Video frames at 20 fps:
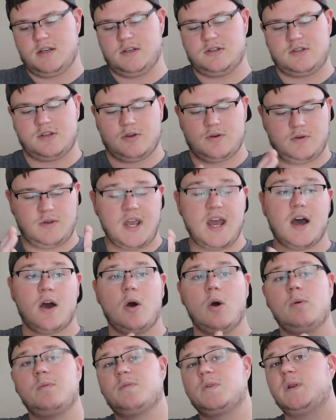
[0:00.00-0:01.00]
so yeah,
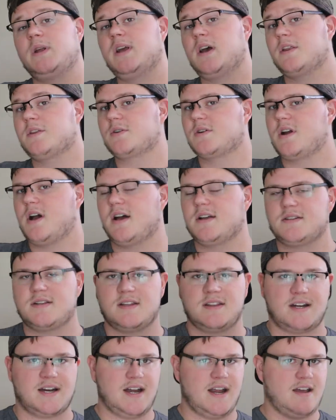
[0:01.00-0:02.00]
hopefully other
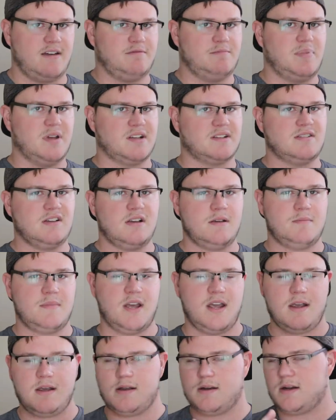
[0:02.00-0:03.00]
content that I have picks
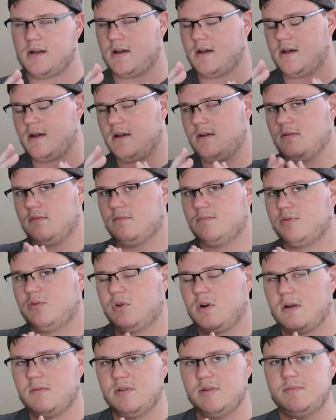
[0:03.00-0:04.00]
up, and I'll
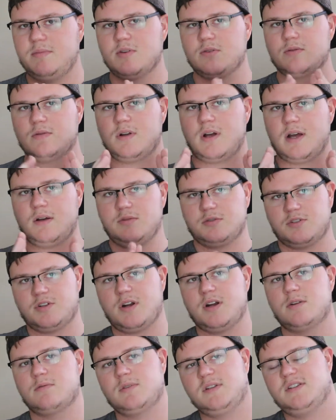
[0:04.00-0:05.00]
probably be I will
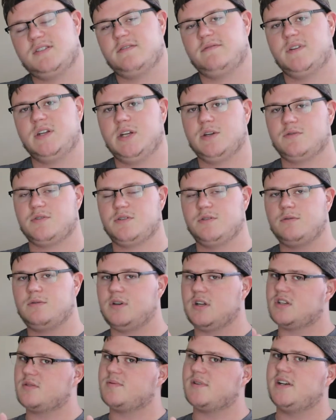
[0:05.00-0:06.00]
try to release a video
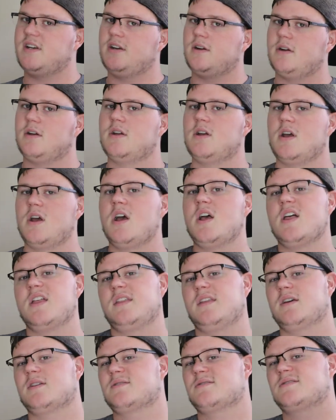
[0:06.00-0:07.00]
soon explaining
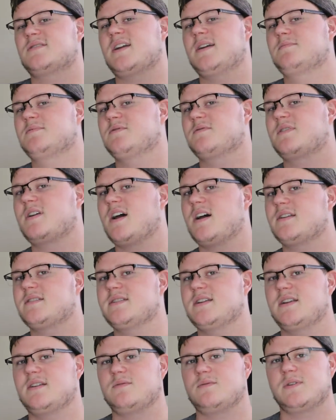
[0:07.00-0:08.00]
the other types of
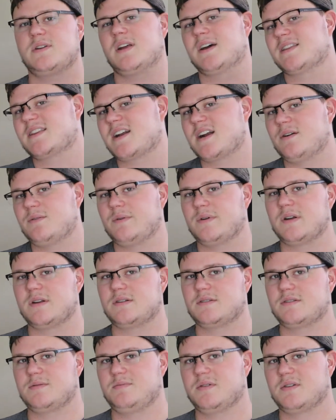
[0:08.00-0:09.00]
content and whatnot that I
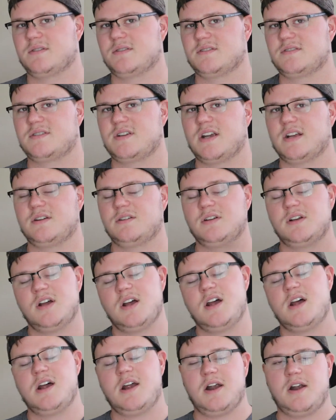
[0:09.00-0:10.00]
want to put on this channel.
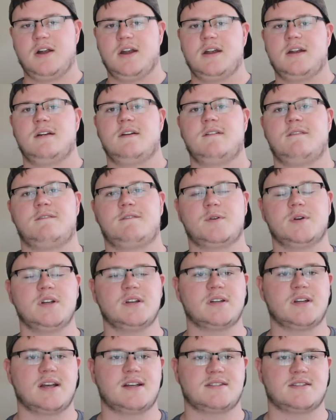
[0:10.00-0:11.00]
All right, for
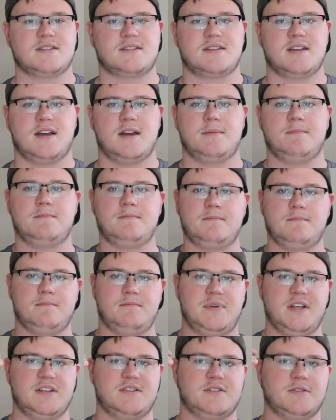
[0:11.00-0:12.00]
real guys this time.
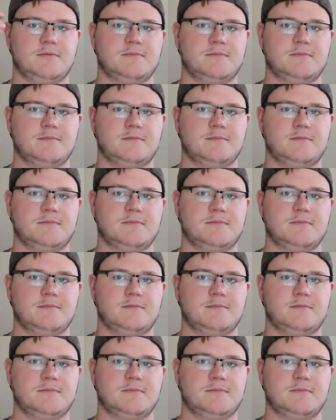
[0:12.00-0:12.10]
Peace